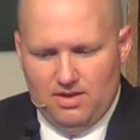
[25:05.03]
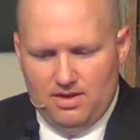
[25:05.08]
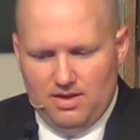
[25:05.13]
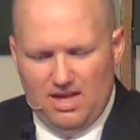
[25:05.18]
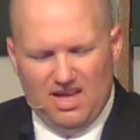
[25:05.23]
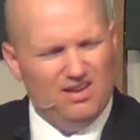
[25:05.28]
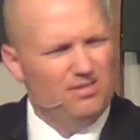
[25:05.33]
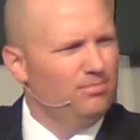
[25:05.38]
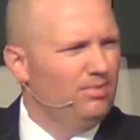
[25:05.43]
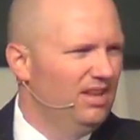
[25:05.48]

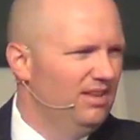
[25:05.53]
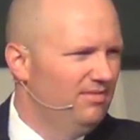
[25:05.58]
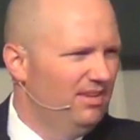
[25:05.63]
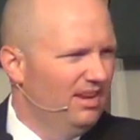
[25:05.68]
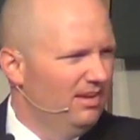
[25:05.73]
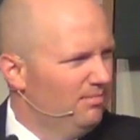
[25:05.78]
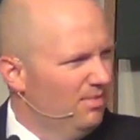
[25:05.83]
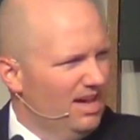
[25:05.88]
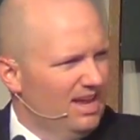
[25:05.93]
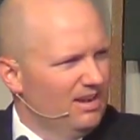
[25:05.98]
I don't believe
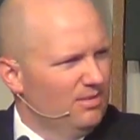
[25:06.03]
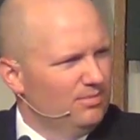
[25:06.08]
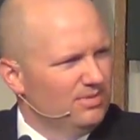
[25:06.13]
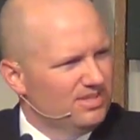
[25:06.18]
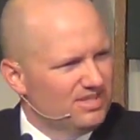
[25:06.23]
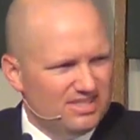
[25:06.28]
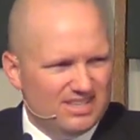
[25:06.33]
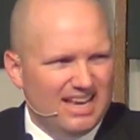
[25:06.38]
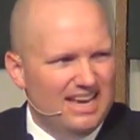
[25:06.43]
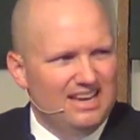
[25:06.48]
anybody would
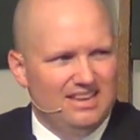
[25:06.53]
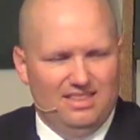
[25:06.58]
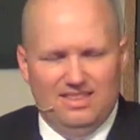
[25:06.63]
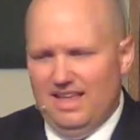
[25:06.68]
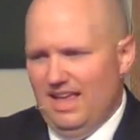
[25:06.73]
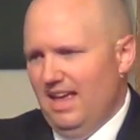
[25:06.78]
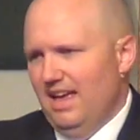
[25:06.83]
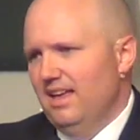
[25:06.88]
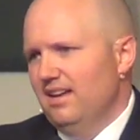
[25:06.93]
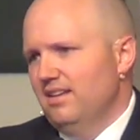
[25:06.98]
say
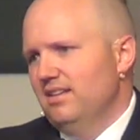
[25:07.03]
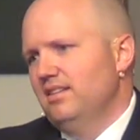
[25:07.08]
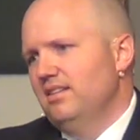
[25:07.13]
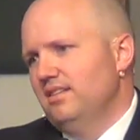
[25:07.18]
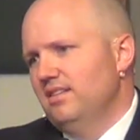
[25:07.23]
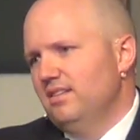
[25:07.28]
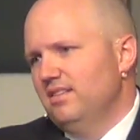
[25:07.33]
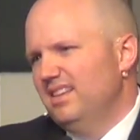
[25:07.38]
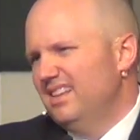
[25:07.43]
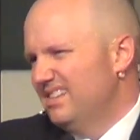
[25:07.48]
that
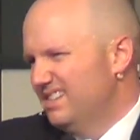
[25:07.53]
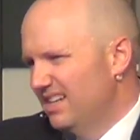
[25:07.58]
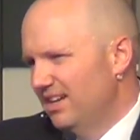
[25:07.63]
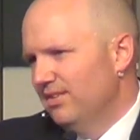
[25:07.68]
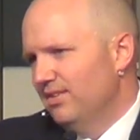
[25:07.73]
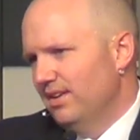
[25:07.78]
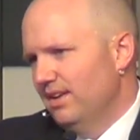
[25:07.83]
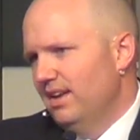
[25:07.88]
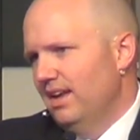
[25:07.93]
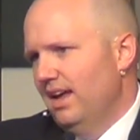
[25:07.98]
that's
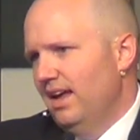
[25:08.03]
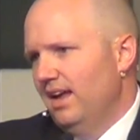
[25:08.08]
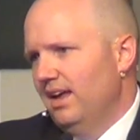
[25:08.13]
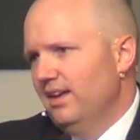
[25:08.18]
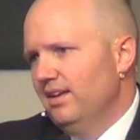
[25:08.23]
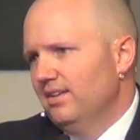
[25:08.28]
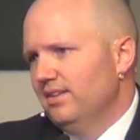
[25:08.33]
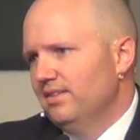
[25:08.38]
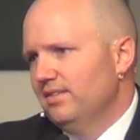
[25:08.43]
here today.